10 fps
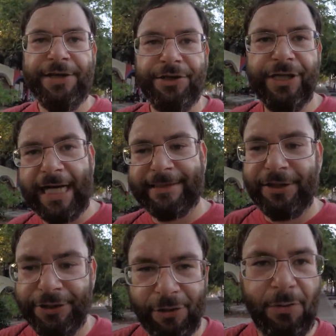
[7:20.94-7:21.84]
you know you got to
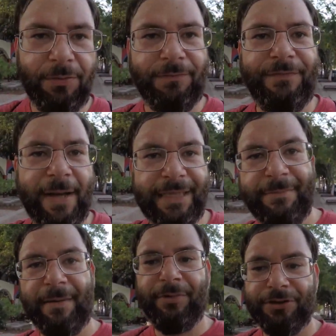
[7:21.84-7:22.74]
tell your own family
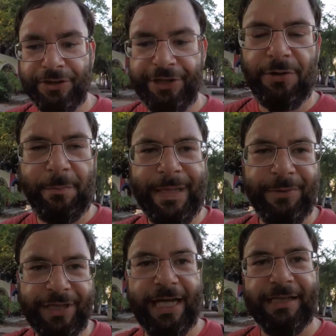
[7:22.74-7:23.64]
members or your own
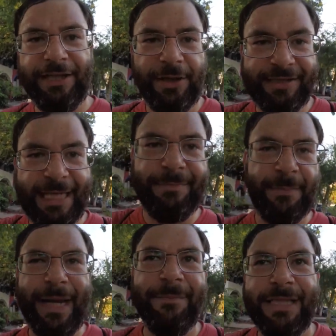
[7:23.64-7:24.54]
people that you know the same
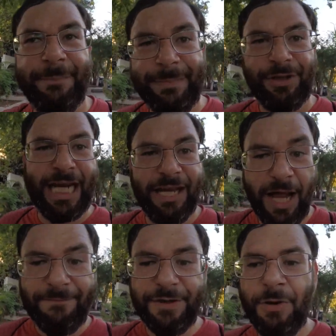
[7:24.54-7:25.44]
the, pe- the people that
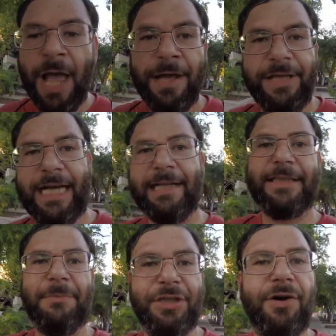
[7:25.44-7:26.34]
love you you got to
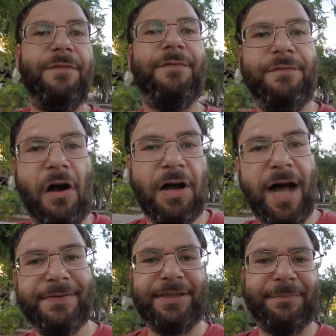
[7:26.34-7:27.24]
tell them to go fuck
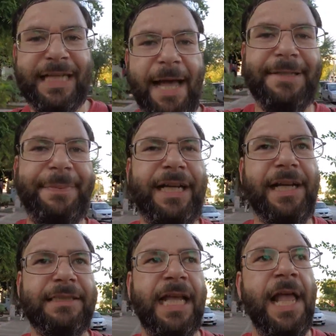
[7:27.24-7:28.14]
off sometimes
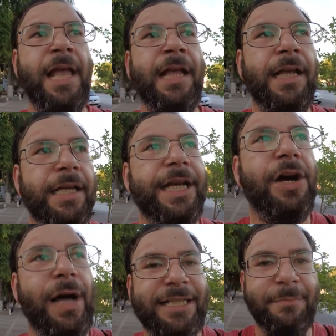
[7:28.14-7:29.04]
because you
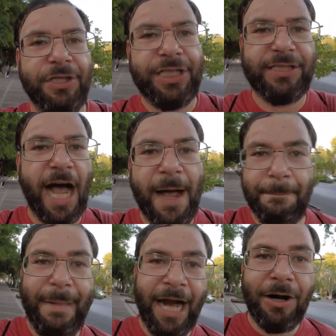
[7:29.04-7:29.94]
know as much as
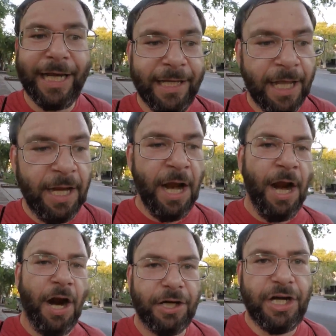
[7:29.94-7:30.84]
aunt mary
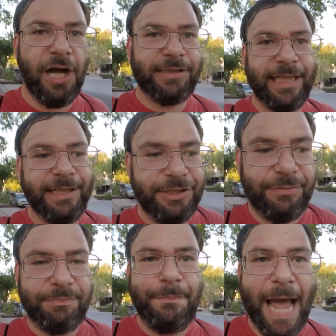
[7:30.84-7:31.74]
or cousin
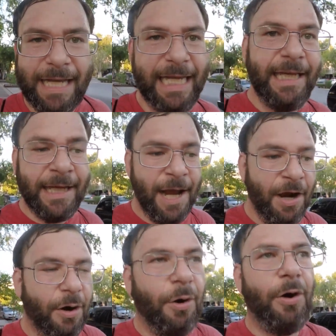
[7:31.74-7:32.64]
Becky
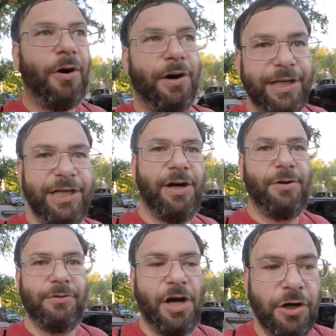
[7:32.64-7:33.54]
or, you
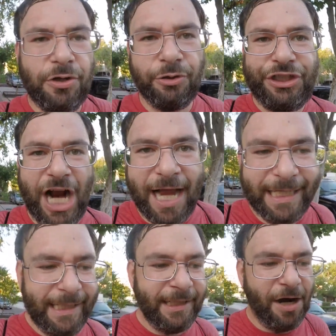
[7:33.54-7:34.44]
know, Uncle
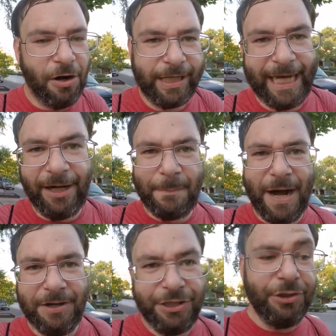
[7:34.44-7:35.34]
Johnny all care
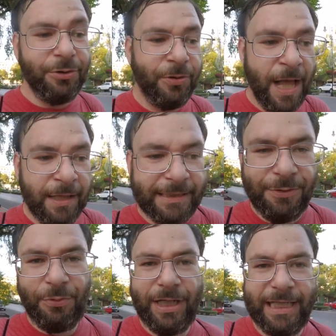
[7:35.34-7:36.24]
about you, they
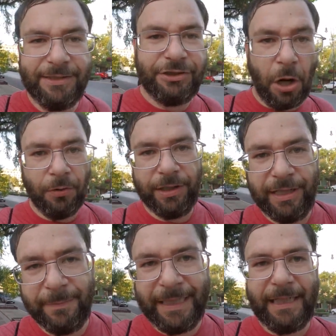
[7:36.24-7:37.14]
really don't. You
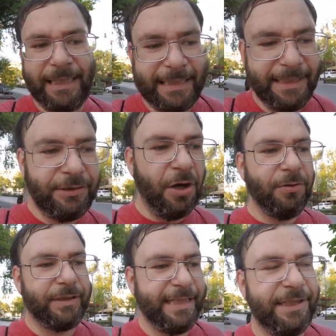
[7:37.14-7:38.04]
know what I mean? Like they
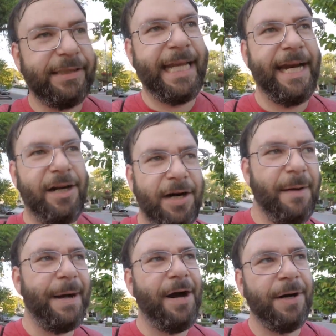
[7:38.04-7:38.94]
don't. They just care
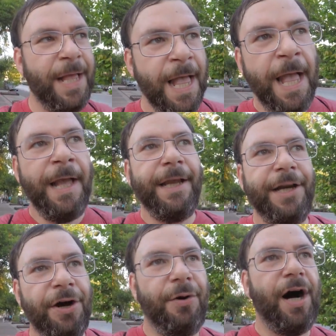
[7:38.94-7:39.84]
about,
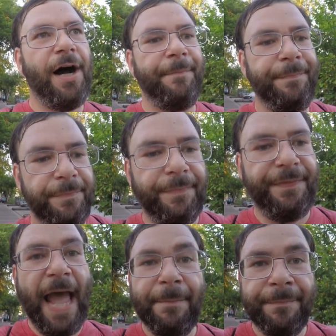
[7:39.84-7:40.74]
you know, um,
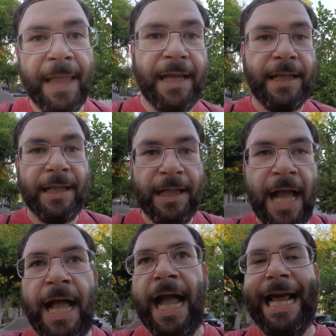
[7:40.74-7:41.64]
them.
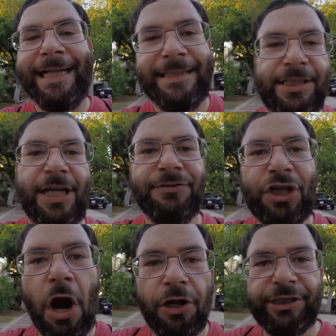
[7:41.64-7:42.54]
And it sounds
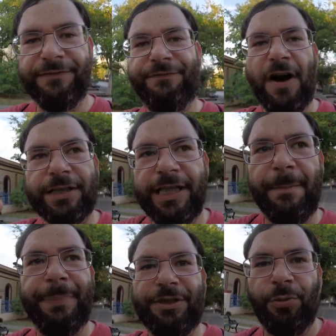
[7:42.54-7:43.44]
harsh and fucked
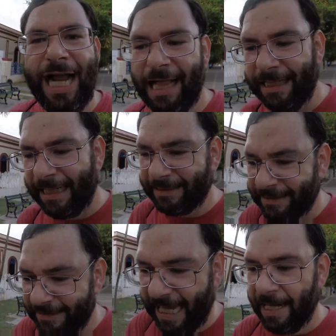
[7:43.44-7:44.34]
up, but the reality is,
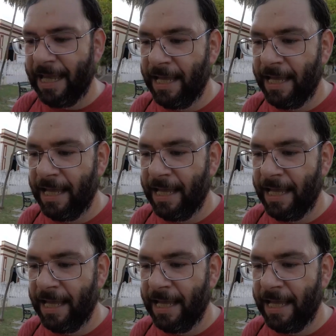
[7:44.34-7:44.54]
is that,